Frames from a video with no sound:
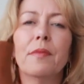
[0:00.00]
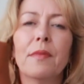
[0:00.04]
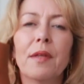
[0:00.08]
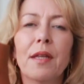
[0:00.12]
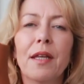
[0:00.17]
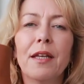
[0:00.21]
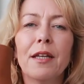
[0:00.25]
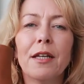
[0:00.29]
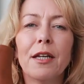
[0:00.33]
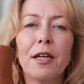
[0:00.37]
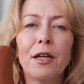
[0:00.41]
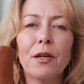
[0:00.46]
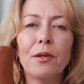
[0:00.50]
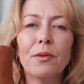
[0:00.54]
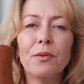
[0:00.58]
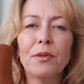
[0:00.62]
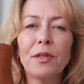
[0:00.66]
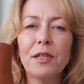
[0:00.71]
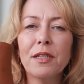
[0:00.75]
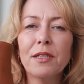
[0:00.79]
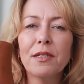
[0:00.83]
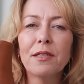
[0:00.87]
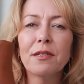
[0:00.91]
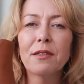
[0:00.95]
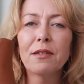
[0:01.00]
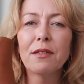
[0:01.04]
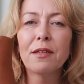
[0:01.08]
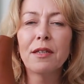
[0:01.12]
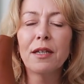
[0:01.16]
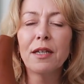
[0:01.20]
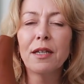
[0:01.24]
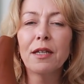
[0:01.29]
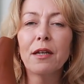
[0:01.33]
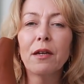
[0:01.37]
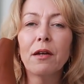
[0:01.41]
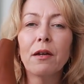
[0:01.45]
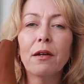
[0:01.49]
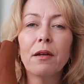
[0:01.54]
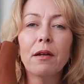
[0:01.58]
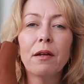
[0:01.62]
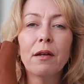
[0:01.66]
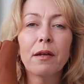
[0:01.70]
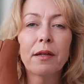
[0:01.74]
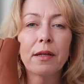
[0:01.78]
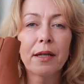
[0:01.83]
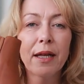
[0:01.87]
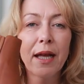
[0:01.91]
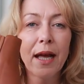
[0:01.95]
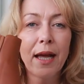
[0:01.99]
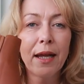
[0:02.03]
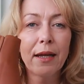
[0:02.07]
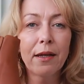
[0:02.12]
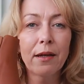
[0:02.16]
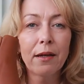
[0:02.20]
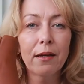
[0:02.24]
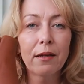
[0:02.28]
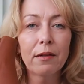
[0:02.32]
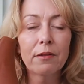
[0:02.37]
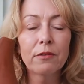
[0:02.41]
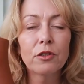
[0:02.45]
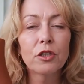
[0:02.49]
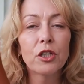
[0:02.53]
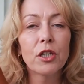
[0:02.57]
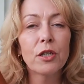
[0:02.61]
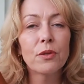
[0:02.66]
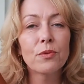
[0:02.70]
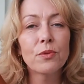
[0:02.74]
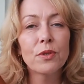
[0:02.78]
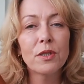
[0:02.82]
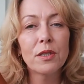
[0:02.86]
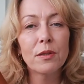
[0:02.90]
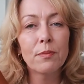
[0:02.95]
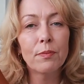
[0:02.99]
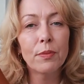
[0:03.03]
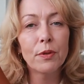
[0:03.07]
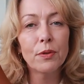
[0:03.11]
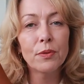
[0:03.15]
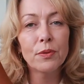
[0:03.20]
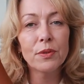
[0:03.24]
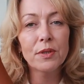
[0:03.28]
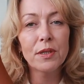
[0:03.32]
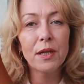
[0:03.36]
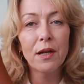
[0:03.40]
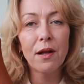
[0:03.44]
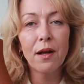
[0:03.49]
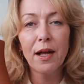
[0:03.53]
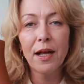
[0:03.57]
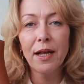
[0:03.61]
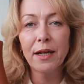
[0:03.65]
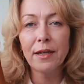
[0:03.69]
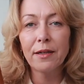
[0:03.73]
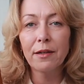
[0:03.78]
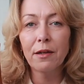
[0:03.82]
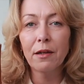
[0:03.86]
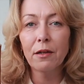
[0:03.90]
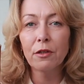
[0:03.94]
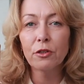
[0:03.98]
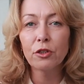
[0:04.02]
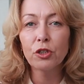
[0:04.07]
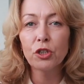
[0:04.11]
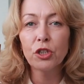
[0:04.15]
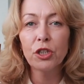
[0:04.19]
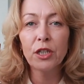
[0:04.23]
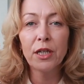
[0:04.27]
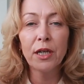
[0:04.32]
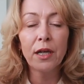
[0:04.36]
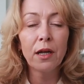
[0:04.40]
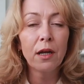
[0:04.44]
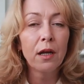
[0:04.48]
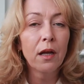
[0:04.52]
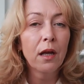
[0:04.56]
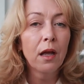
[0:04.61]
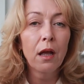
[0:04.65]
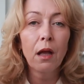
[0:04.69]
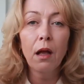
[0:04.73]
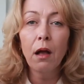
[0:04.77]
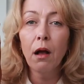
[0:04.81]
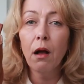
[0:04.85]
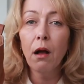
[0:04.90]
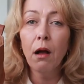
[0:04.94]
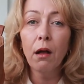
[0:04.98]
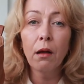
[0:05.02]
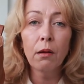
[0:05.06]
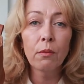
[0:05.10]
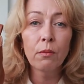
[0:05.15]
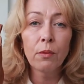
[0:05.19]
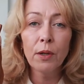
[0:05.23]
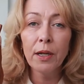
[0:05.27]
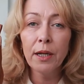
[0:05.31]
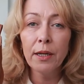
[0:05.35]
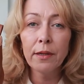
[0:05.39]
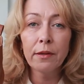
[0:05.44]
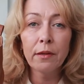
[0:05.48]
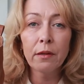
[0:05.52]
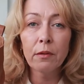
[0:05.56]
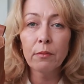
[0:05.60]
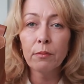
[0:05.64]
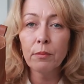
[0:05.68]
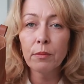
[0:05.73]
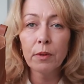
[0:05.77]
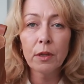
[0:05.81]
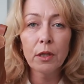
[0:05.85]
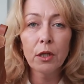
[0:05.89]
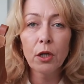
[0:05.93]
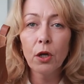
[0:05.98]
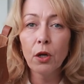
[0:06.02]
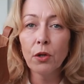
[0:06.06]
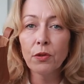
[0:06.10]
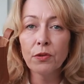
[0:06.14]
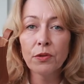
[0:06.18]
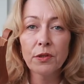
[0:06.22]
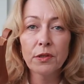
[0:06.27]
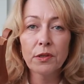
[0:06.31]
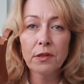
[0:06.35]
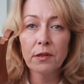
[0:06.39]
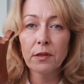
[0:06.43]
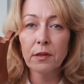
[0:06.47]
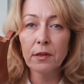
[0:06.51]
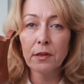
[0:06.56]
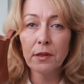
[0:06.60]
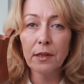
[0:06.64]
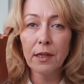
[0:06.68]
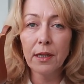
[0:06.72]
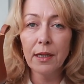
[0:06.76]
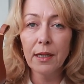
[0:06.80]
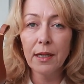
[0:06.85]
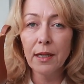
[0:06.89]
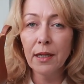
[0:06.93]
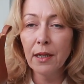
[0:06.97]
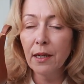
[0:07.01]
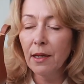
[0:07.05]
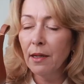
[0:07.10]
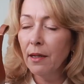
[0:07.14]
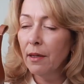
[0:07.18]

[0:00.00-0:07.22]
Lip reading: There you go. These are the Calla Chelsea boots that I had last year. I wear them constantly.